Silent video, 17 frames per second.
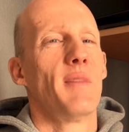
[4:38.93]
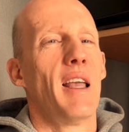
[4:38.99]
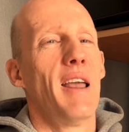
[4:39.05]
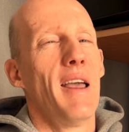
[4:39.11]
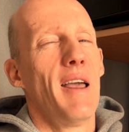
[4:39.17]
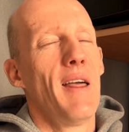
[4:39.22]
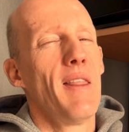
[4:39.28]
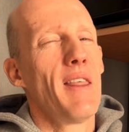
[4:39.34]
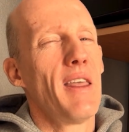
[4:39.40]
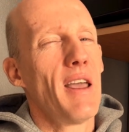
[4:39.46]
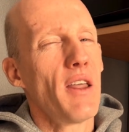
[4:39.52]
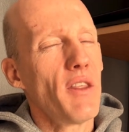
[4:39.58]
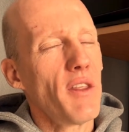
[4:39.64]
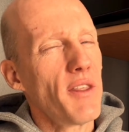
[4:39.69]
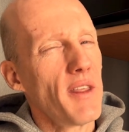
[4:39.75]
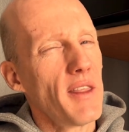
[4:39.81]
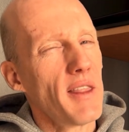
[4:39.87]
And the
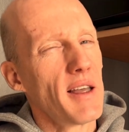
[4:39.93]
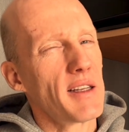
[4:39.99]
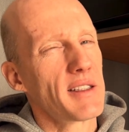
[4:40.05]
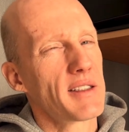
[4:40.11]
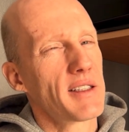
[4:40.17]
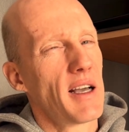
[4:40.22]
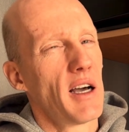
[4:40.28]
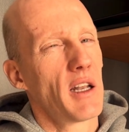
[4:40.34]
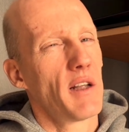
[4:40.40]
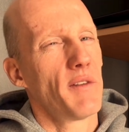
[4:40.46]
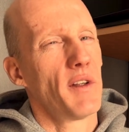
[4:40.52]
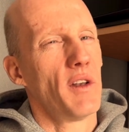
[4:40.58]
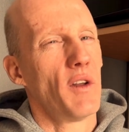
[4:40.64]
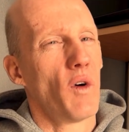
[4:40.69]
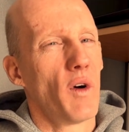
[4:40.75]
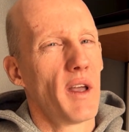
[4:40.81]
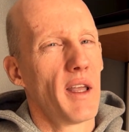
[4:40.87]
other thing that is kind of
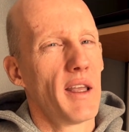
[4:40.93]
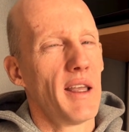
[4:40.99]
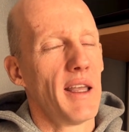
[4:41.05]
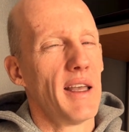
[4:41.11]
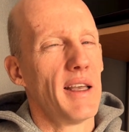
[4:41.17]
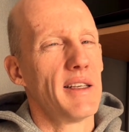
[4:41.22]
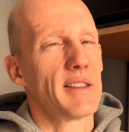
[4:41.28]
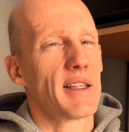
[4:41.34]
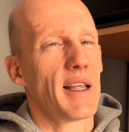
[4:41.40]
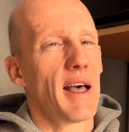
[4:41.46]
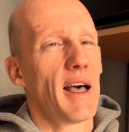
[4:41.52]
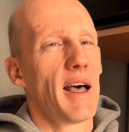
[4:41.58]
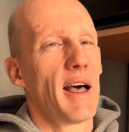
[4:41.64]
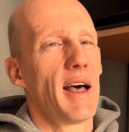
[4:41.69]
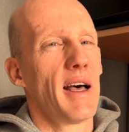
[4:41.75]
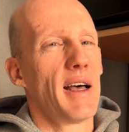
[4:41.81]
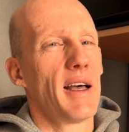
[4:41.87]
annoying is
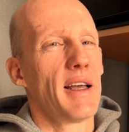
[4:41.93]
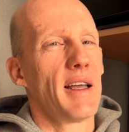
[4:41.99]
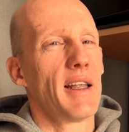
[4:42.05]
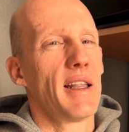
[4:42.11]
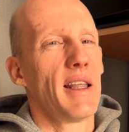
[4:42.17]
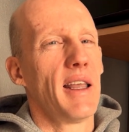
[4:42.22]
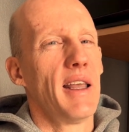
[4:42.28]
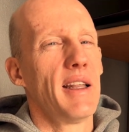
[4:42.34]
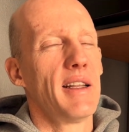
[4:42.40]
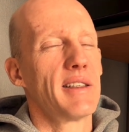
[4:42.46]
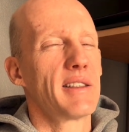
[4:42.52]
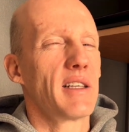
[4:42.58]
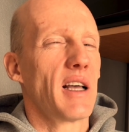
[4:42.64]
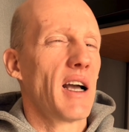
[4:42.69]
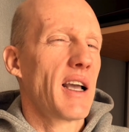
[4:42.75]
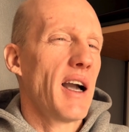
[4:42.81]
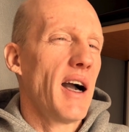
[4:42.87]
that it is
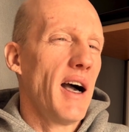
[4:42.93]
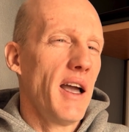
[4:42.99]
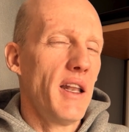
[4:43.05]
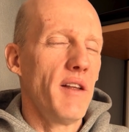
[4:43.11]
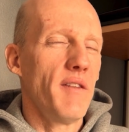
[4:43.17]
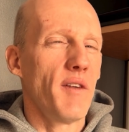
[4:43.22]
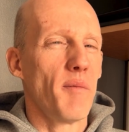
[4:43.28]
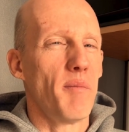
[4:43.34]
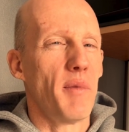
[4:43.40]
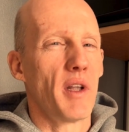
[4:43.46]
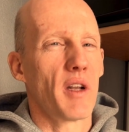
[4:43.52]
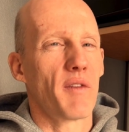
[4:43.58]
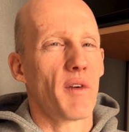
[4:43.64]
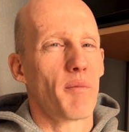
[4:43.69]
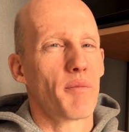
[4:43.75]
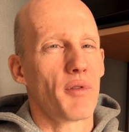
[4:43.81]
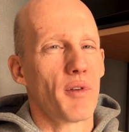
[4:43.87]
kind of a bit
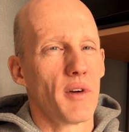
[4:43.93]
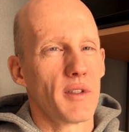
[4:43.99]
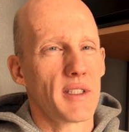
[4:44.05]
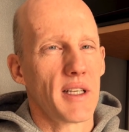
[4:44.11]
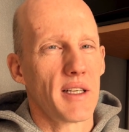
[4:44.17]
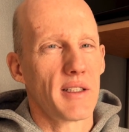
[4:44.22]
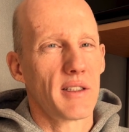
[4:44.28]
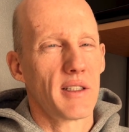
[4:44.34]
of a process